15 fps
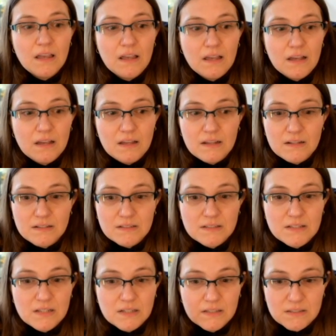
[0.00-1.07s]

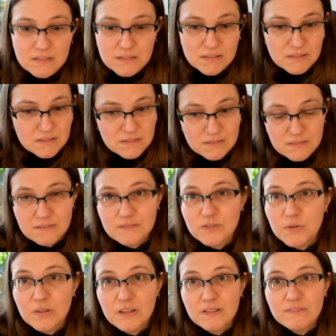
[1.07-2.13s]
And
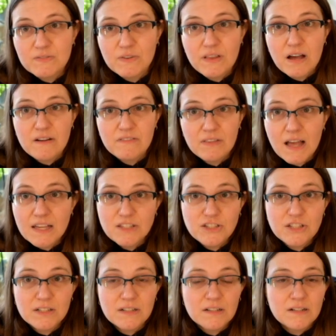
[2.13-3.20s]
so all the leaves fell off.
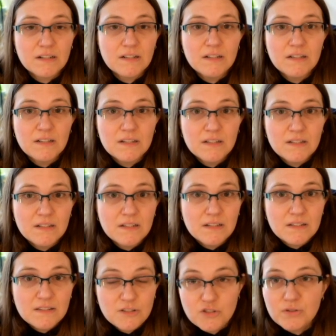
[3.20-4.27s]
Last year,
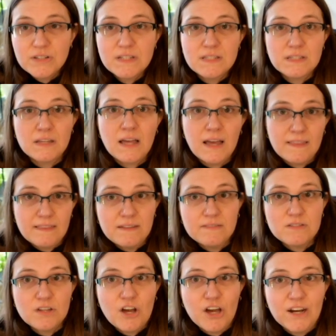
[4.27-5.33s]
the tree still had
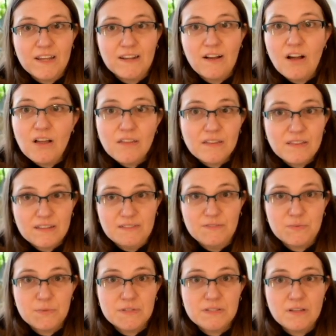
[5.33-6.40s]
leaves on it. All the
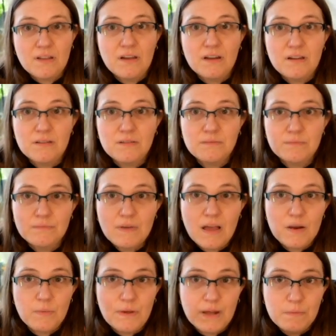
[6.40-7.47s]
leaves were still on it.
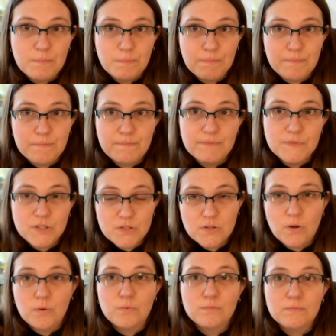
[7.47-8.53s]
And we had
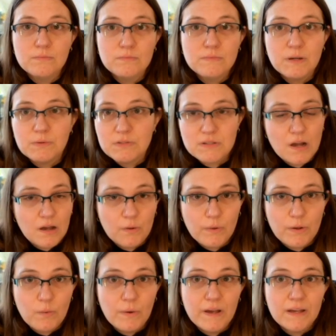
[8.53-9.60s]
snow that was not
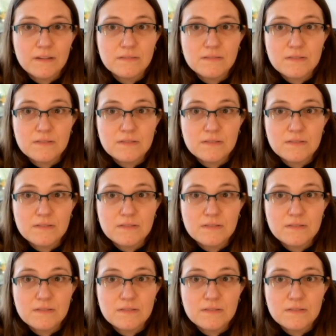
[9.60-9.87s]
going away.